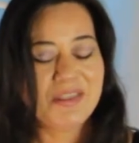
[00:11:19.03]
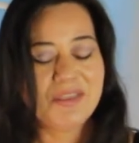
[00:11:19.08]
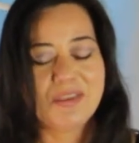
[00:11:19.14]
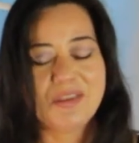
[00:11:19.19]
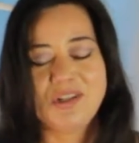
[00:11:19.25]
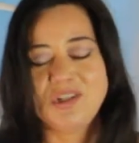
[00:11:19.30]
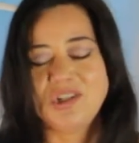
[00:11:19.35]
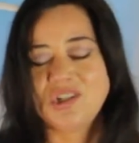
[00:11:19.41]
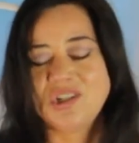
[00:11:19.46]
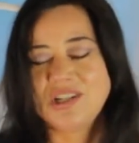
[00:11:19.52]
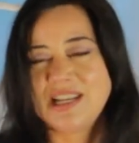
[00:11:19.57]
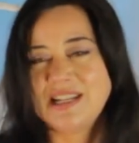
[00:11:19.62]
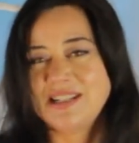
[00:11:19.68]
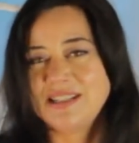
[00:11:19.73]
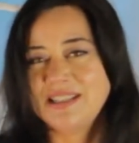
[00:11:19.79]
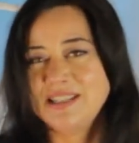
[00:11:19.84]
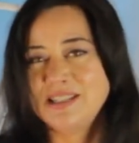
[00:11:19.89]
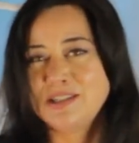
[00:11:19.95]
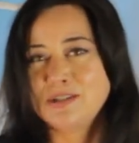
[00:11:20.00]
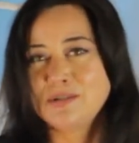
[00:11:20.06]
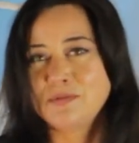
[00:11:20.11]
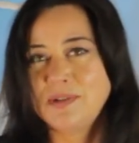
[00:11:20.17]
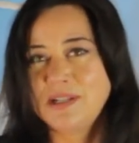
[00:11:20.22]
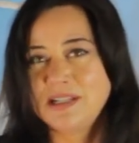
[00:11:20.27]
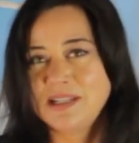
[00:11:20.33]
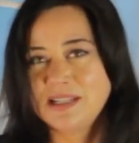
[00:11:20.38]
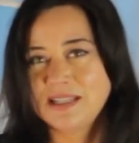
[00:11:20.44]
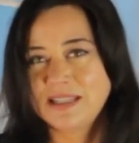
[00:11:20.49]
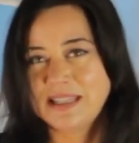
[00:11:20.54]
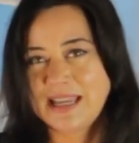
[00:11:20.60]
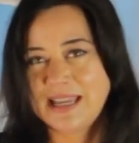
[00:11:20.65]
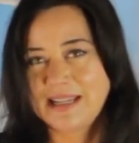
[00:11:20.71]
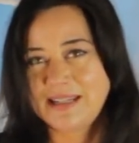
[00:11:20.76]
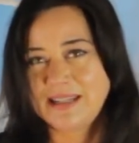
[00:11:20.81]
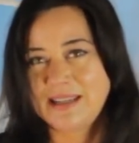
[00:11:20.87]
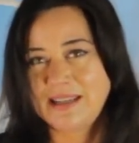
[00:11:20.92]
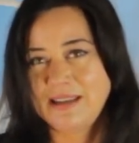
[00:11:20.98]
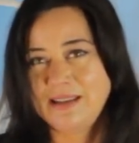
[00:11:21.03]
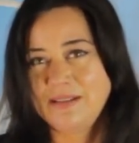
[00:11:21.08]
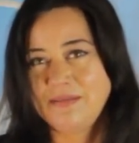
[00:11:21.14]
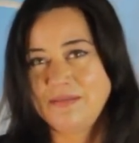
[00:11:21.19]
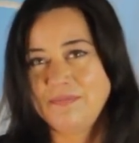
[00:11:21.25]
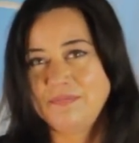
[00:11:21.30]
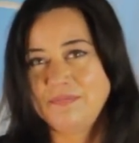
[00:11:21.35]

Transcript: the gentlest, sweetest landing